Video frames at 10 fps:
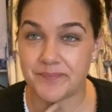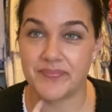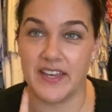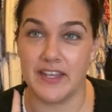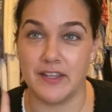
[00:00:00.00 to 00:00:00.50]

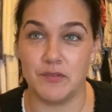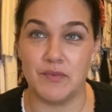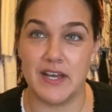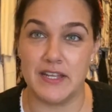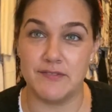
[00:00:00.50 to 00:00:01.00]
And
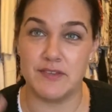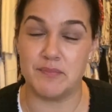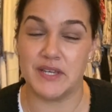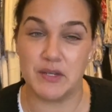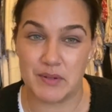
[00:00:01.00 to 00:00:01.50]
one of the
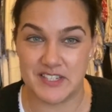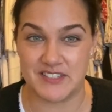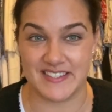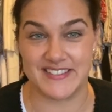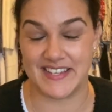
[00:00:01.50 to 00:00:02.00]
big
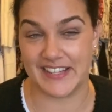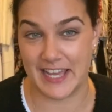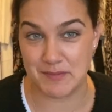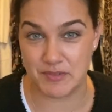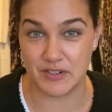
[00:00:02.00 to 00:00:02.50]
questions that
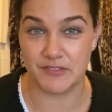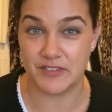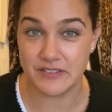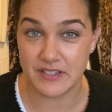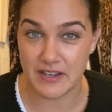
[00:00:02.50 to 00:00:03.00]
came through a
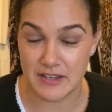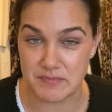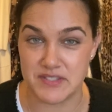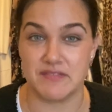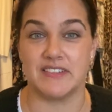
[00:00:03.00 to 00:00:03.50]
few
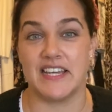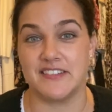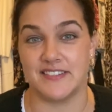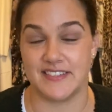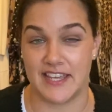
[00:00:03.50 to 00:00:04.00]
times in
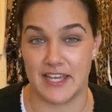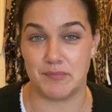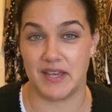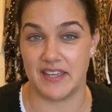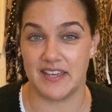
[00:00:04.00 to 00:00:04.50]
relation to
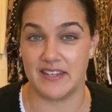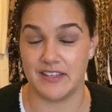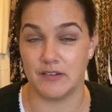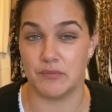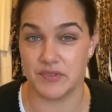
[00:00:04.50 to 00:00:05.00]
handbag
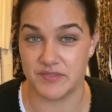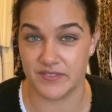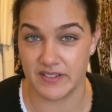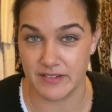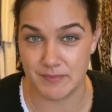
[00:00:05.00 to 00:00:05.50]
etiquette was
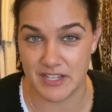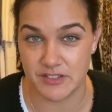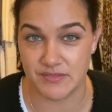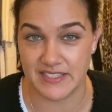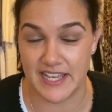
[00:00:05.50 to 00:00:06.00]
very
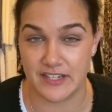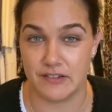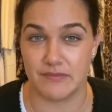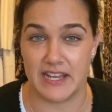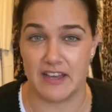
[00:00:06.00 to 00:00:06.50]
much related
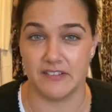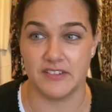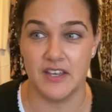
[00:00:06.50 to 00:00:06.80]
around